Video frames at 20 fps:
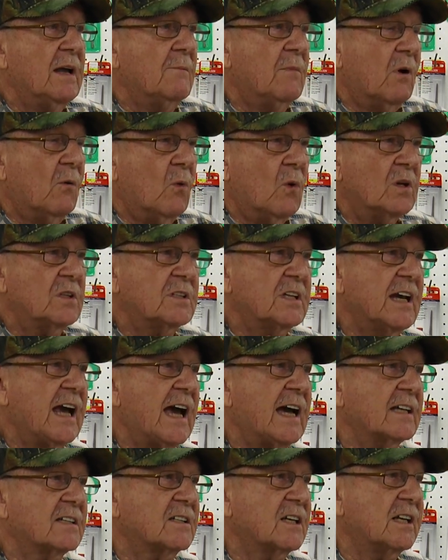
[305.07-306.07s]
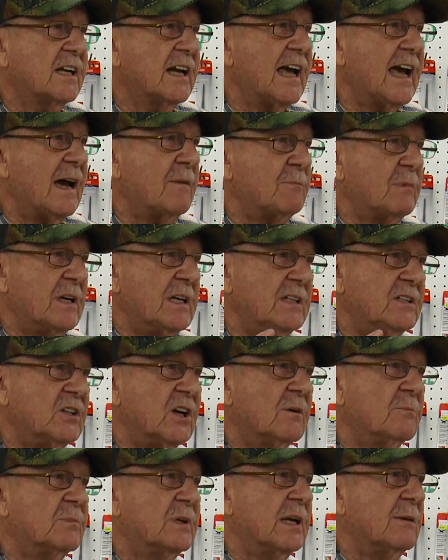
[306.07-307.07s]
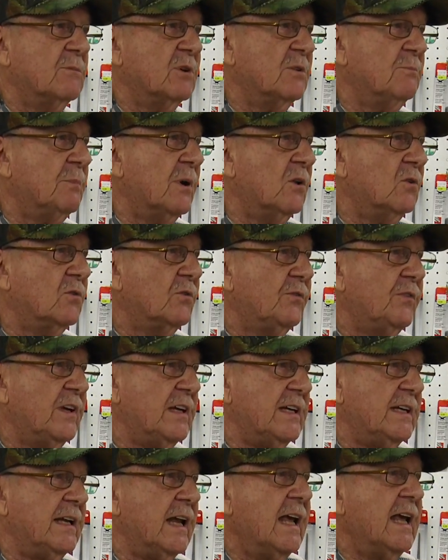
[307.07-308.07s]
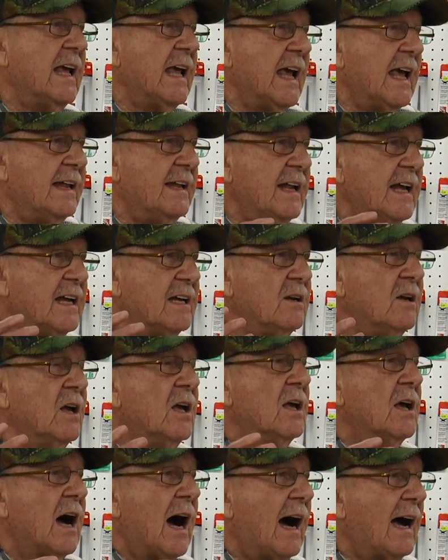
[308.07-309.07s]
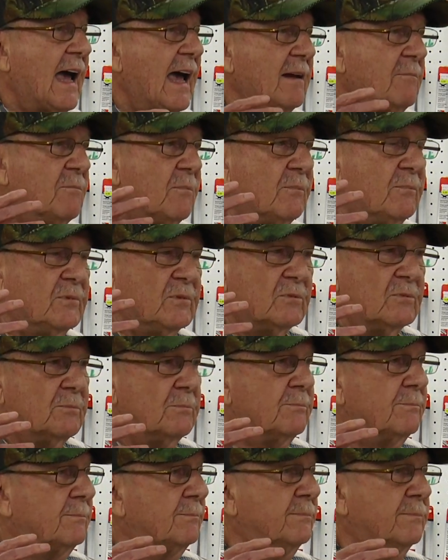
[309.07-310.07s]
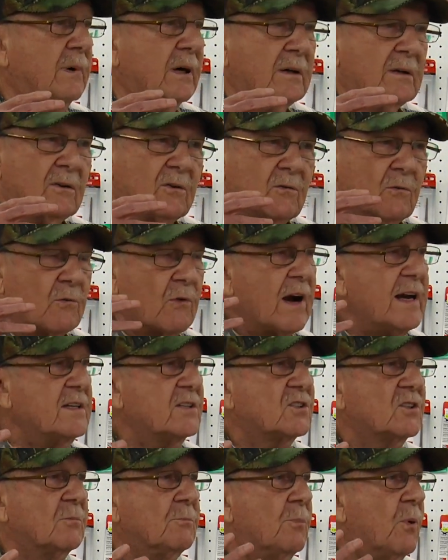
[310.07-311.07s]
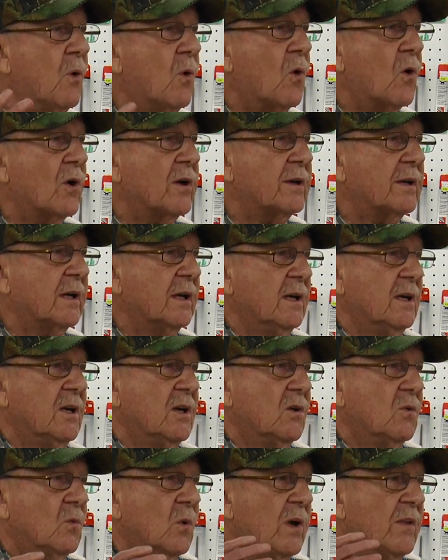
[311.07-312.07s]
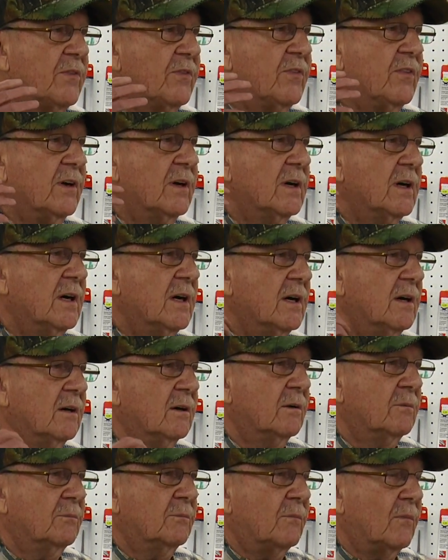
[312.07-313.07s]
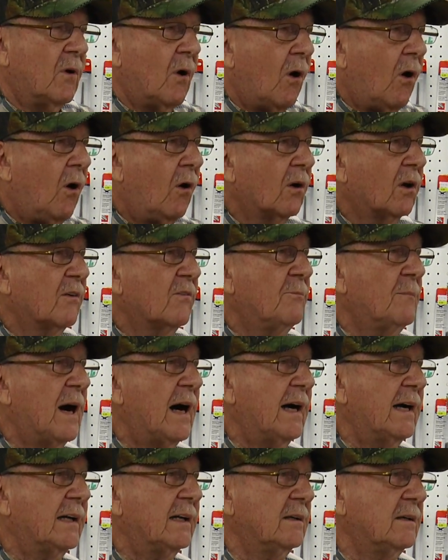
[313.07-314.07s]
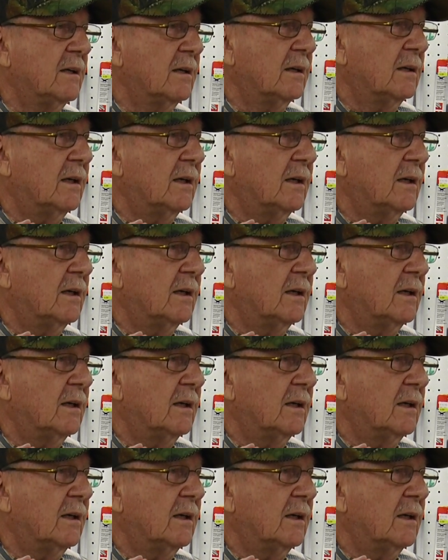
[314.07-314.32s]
but once the accident happened, he jumped in with both feet. And then I had great support with all of my